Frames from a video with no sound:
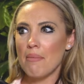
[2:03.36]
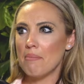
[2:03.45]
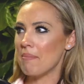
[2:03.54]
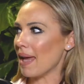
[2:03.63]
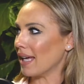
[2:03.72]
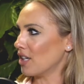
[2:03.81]

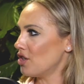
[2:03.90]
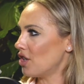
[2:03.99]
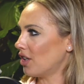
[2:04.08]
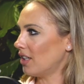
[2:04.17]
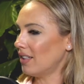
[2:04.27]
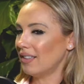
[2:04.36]

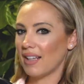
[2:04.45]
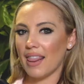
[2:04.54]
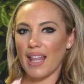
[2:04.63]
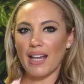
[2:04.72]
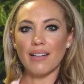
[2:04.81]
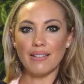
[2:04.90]
manager
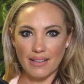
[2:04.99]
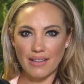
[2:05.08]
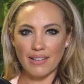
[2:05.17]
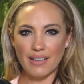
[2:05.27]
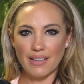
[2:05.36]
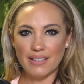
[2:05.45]
than a
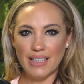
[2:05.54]
leader.